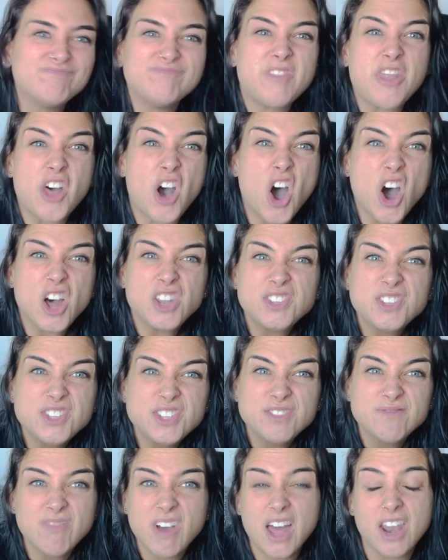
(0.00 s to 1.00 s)

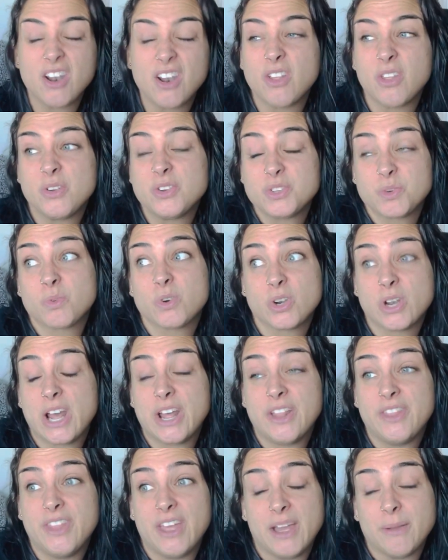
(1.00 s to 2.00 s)
thoughts. I don't know, there's a
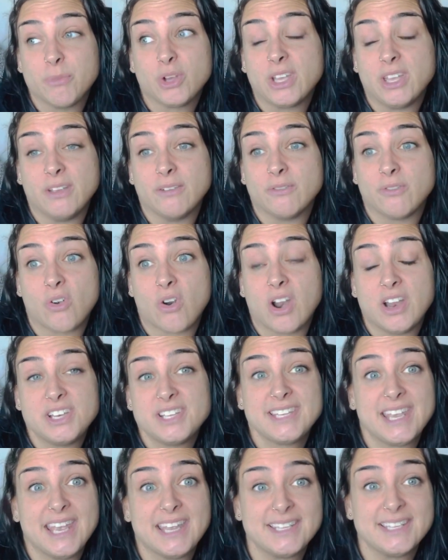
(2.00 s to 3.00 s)
word I'm looking for. I
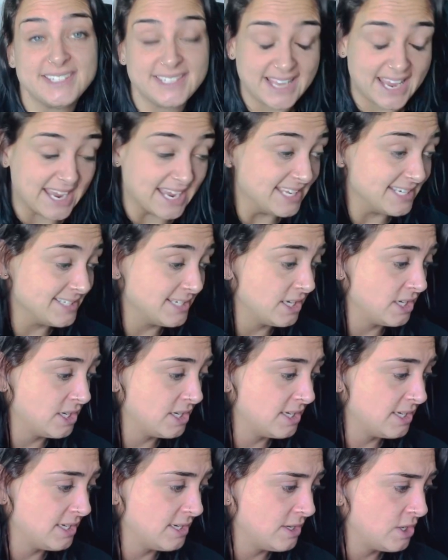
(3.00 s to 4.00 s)
just can't say it.
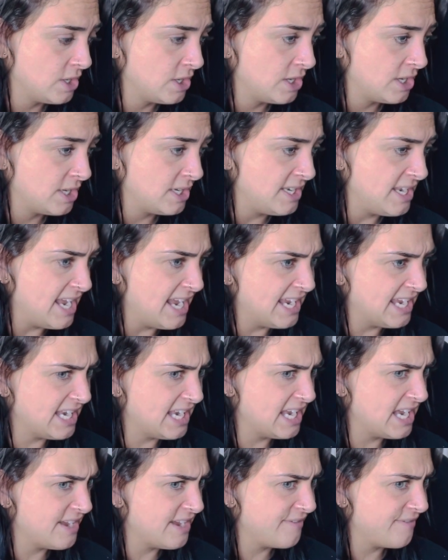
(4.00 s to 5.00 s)

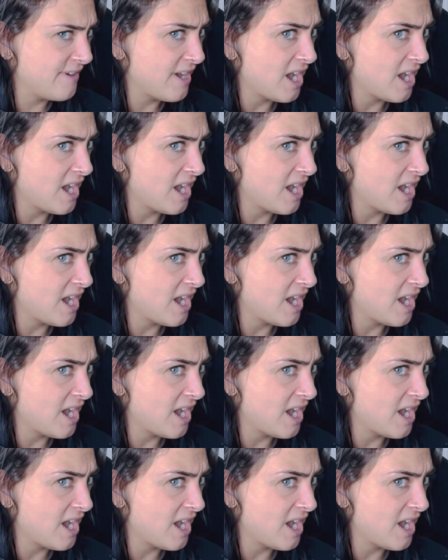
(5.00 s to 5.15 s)
Negative,